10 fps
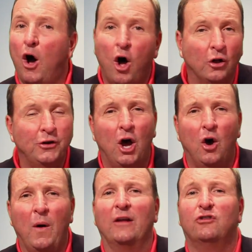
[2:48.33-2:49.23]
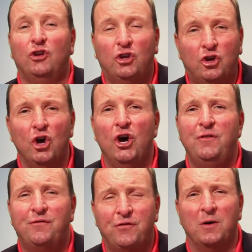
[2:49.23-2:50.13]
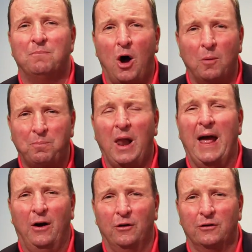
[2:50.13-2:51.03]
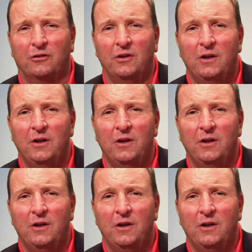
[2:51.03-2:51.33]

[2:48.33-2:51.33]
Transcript: all know has good football players.